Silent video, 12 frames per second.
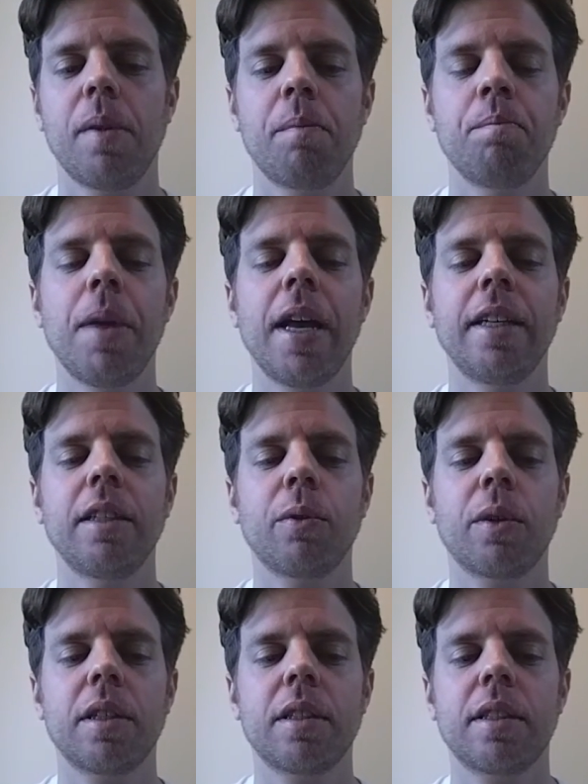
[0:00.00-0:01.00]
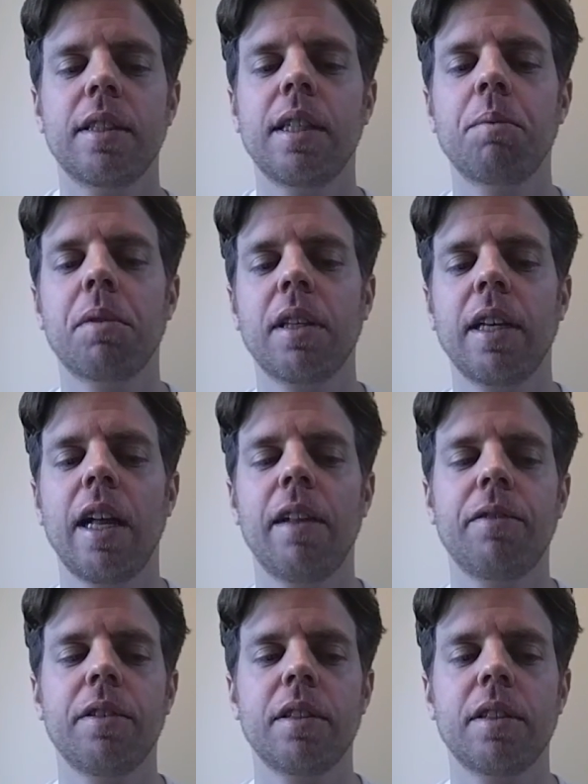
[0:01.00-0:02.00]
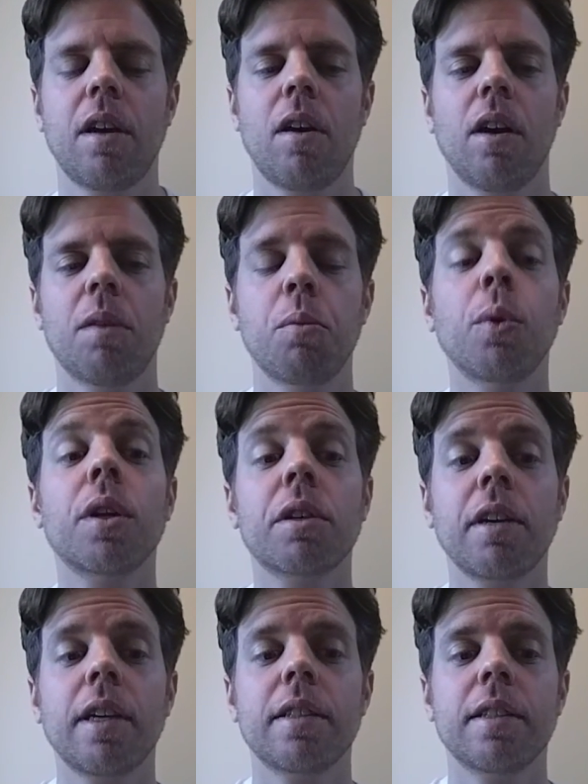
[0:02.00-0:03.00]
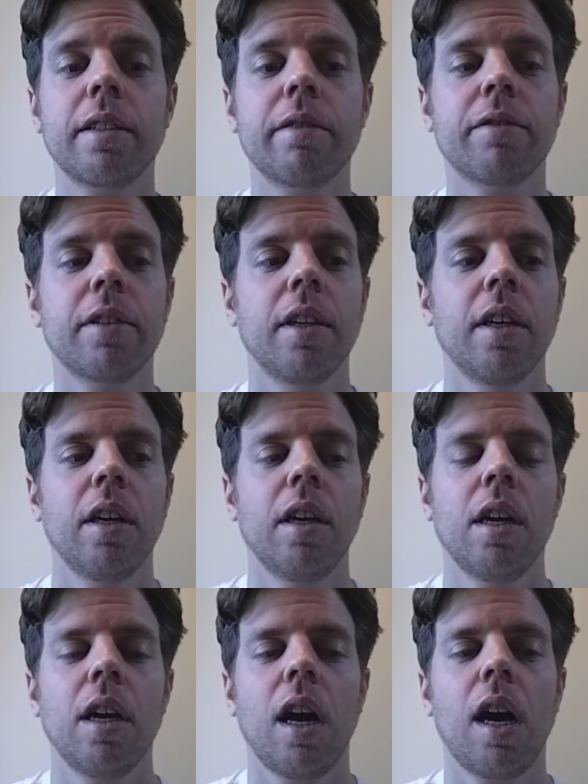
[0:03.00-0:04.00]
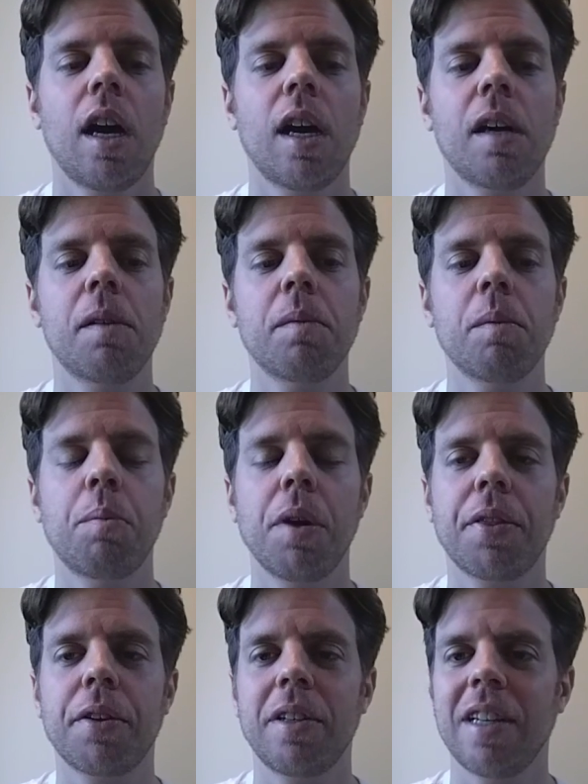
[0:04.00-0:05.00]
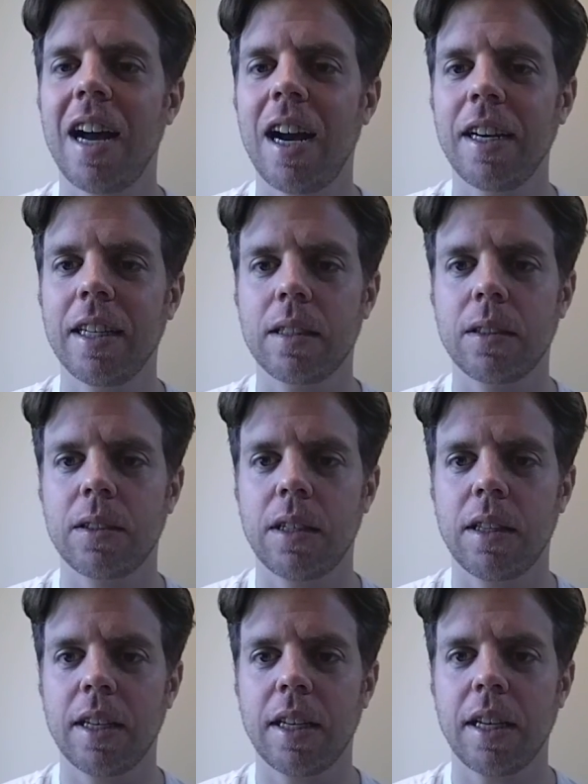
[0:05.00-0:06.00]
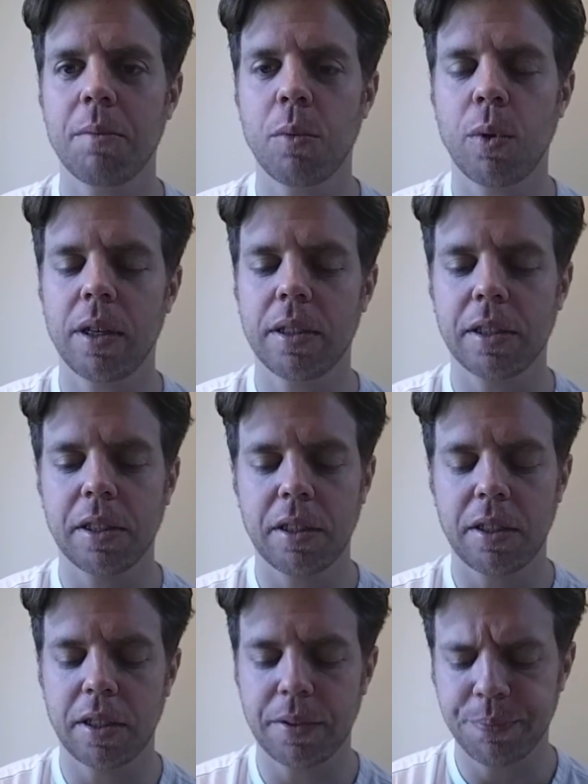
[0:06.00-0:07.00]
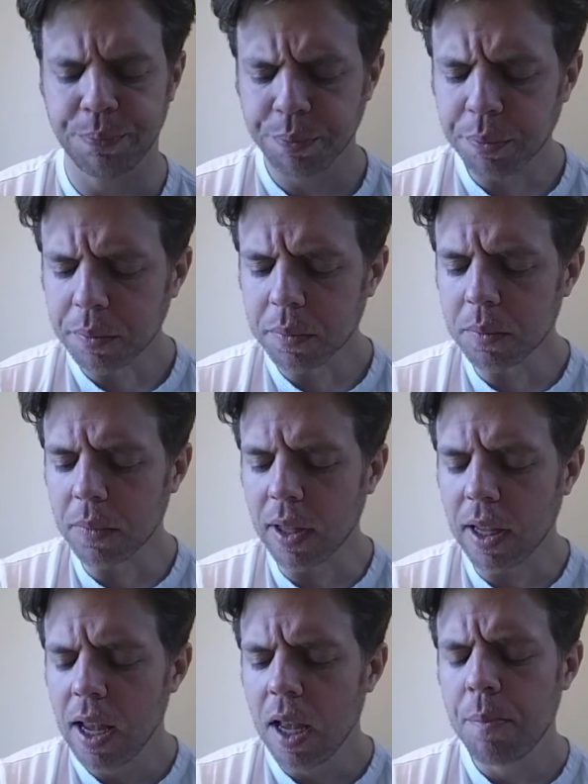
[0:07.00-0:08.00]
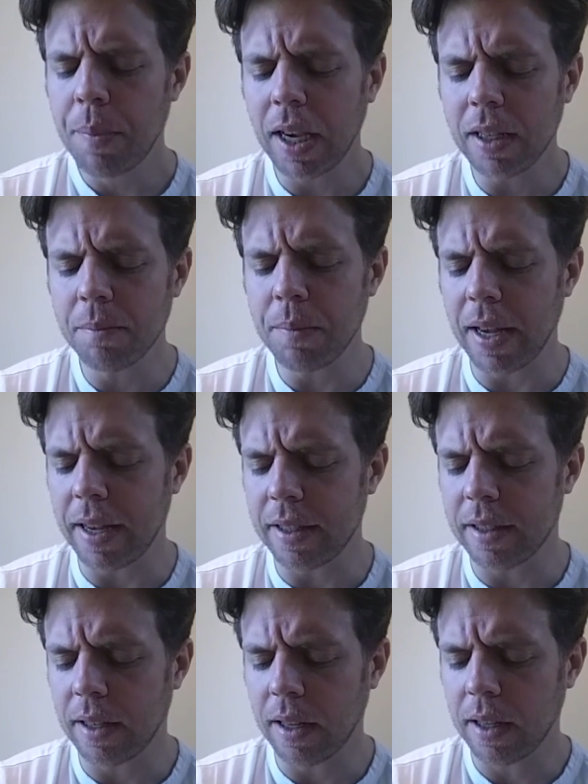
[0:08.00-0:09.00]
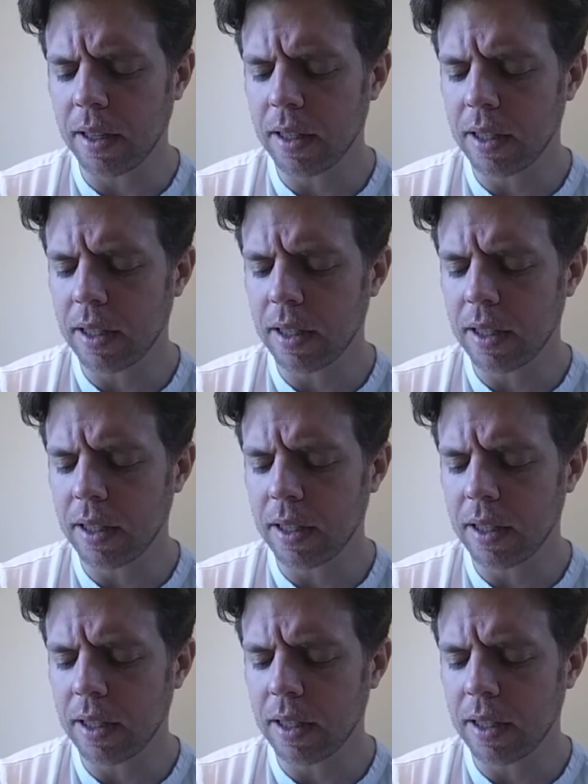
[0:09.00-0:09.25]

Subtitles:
Men who are typically alphas are more aggressive, but they're not necessarily more insecure. Beta men,